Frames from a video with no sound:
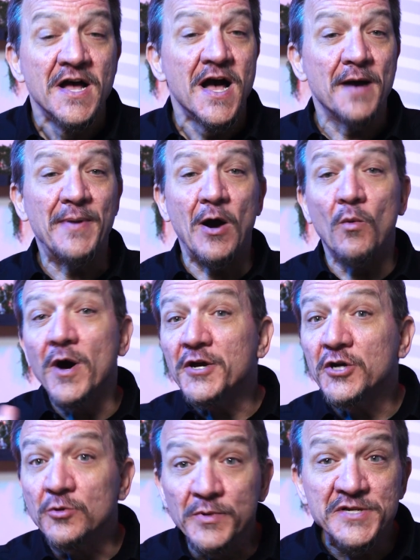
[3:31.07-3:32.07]
about what
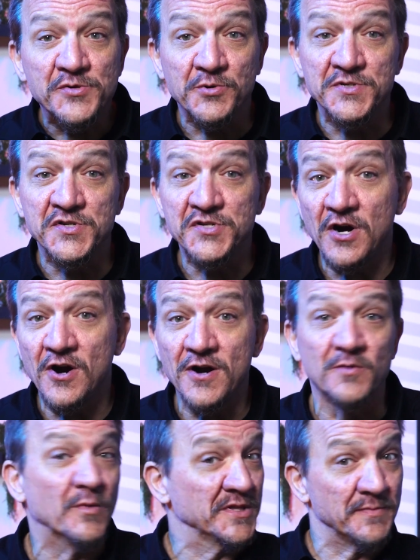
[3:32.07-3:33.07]
good resources are
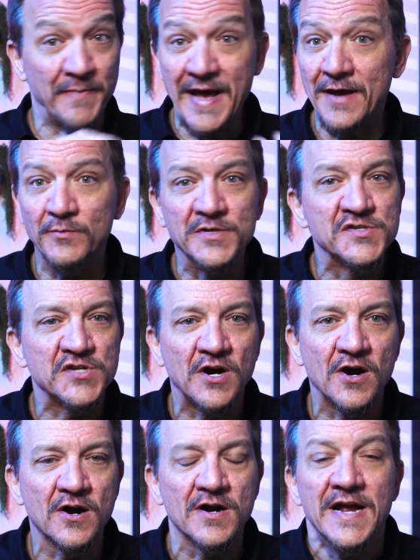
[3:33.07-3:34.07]
and what the bad ones
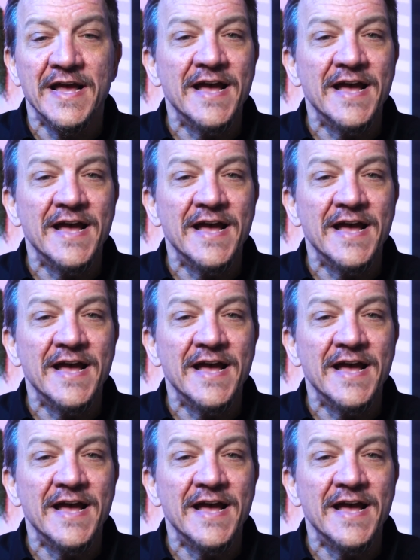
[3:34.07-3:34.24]
are,